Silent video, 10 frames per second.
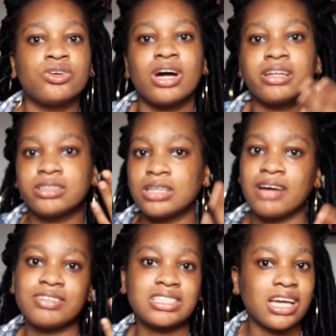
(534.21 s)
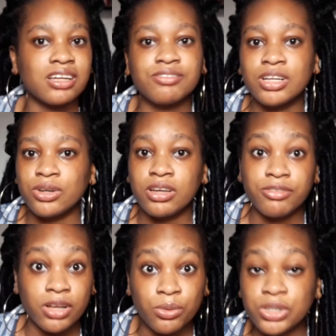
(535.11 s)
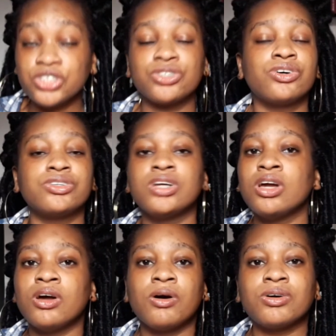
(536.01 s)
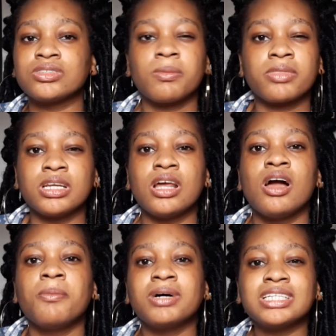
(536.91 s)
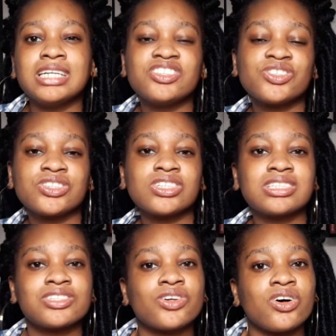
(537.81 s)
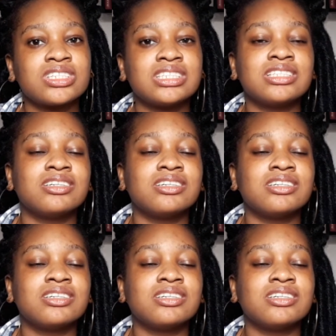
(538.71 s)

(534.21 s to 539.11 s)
have to have a psych evaluation or something, but it was just discussed